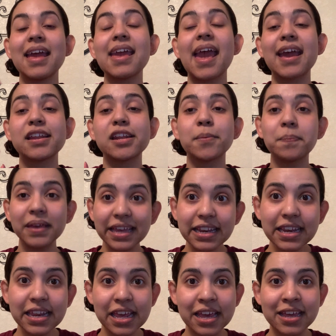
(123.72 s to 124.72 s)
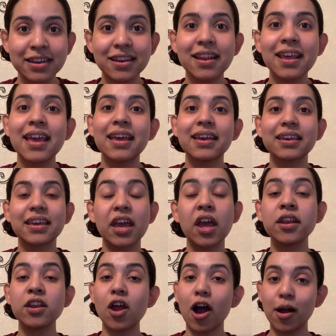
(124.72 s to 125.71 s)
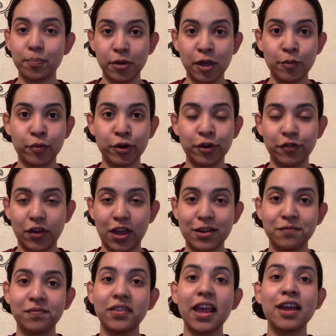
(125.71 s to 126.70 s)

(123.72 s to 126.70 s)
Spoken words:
An opinion cannot be proven.